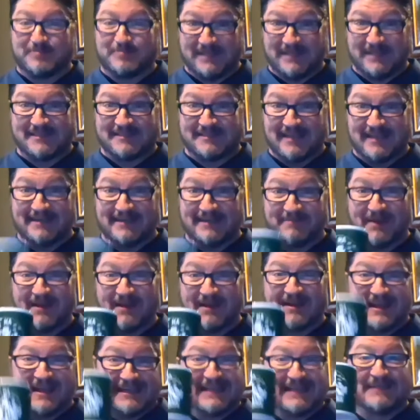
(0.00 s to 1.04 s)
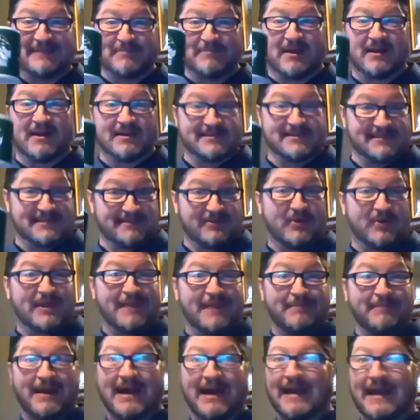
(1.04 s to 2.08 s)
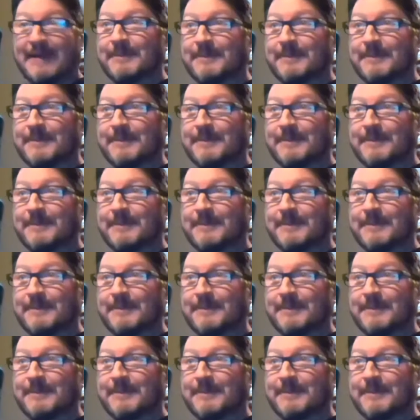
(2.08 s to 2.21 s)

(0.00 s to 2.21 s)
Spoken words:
please send them. I need mugs. Okay, bye.